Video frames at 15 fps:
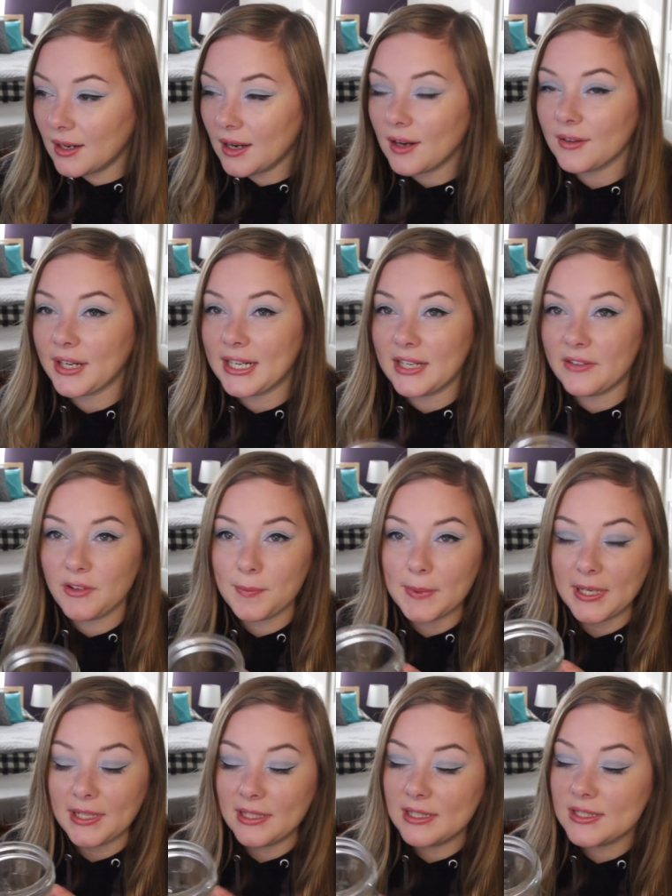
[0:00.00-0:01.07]
all right
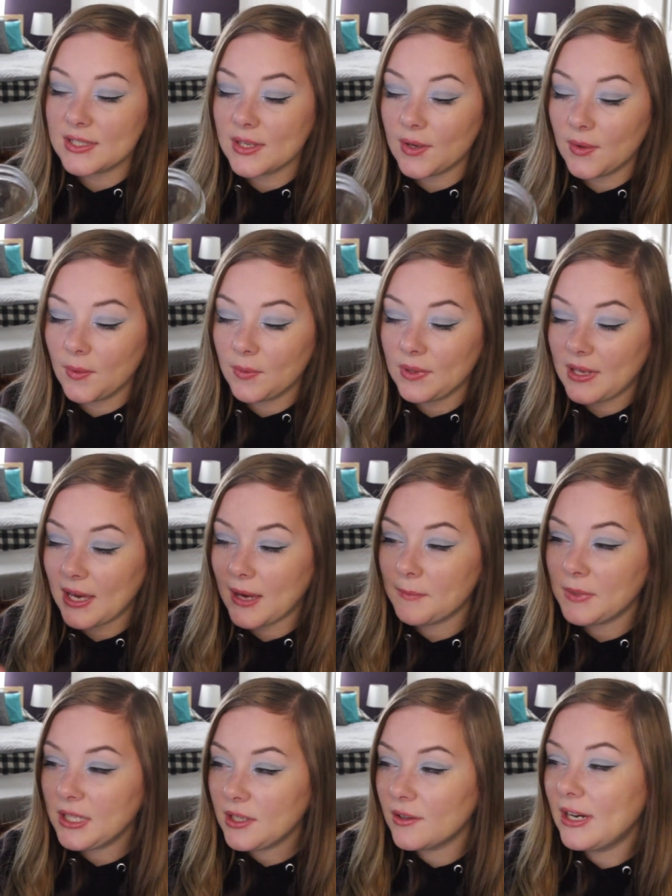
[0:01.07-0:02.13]
everyone so yeah i'm
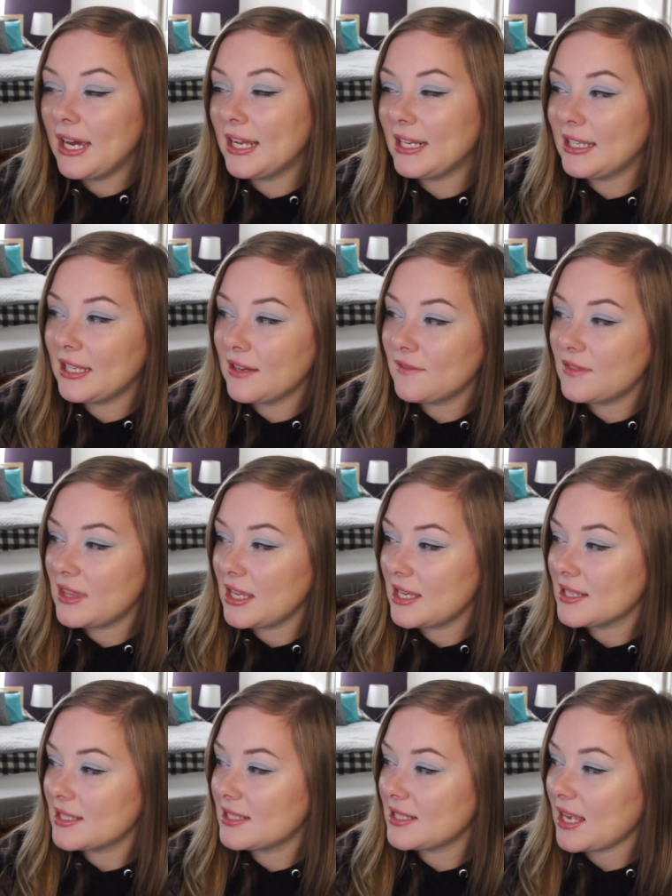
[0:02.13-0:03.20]
gonna go ahead and give
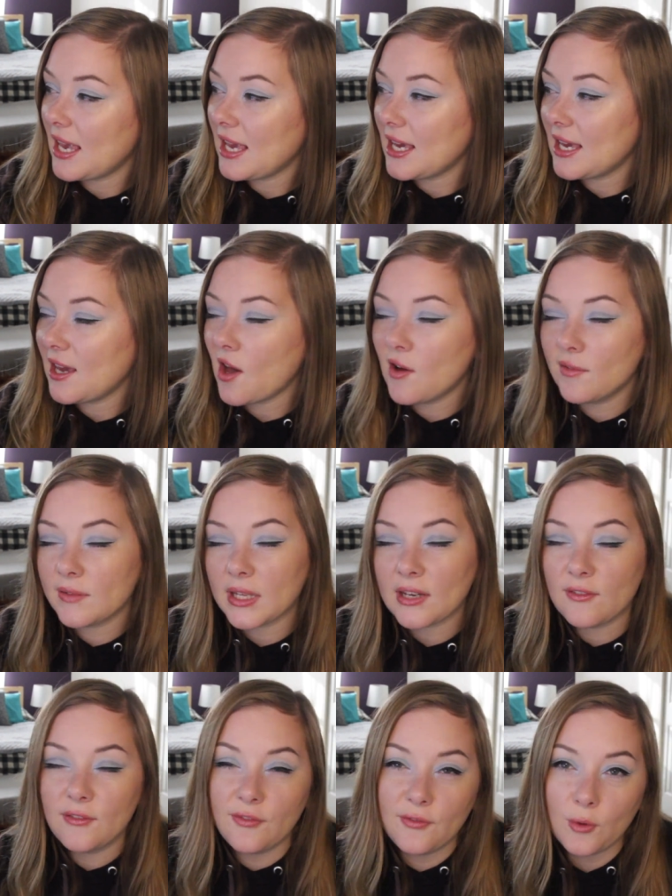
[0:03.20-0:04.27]
this a like
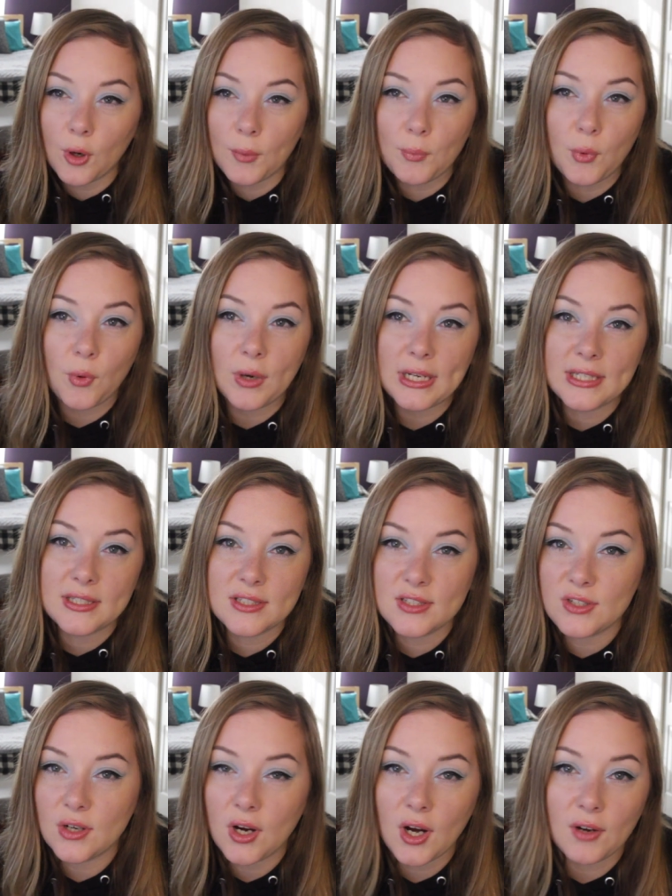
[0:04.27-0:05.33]
four point
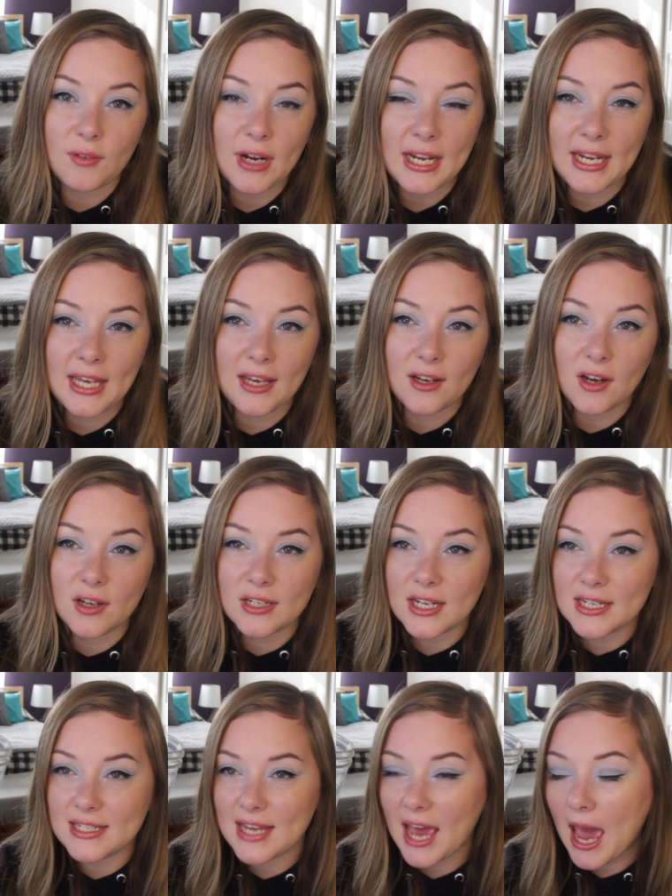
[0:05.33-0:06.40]
star rating on
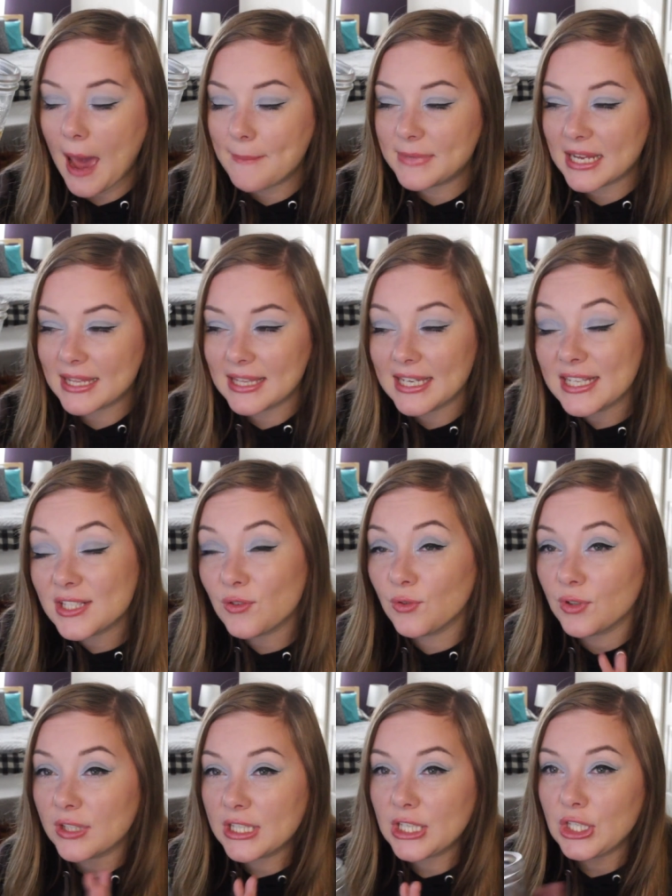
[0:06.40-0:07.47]
Untappd i think it's a
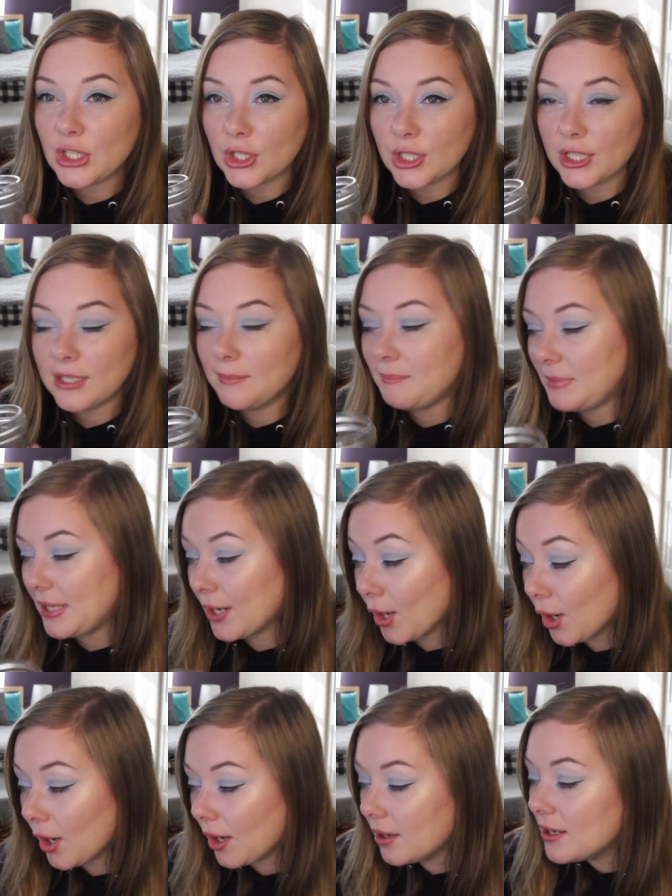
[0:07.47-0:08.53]
really good
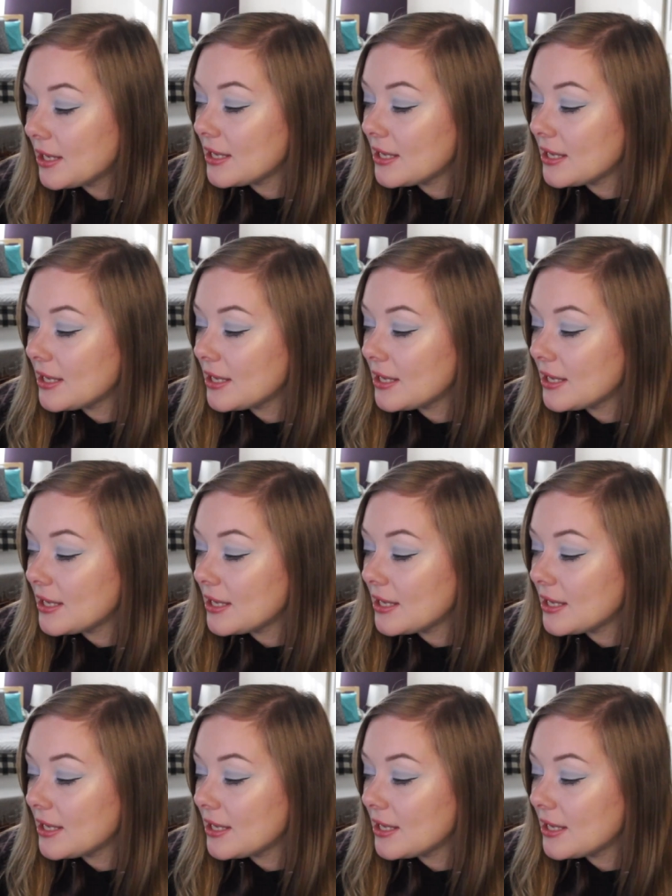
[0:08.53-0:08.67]
beer